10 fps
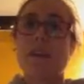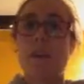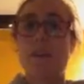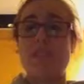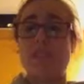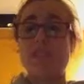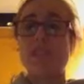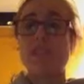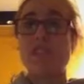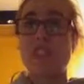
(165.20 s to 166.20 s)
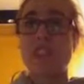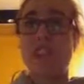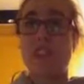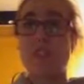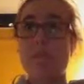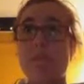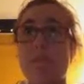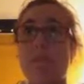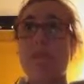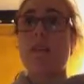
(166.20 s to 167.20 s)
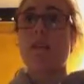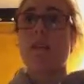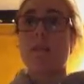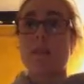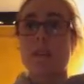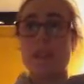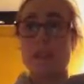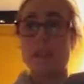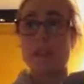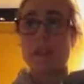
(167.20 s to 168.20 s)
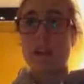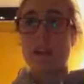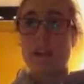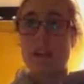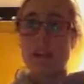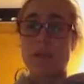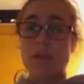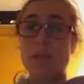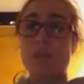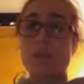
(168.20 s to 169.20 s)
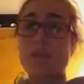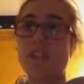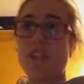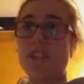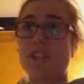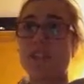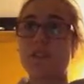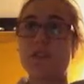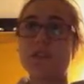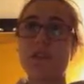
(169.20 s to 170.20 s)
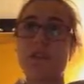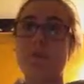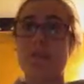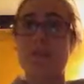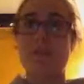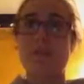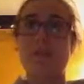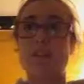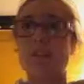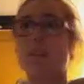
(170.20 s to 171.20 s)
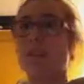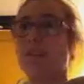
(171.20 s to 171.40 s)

If they are not the same, but they can help in regeneration, could this mean that not only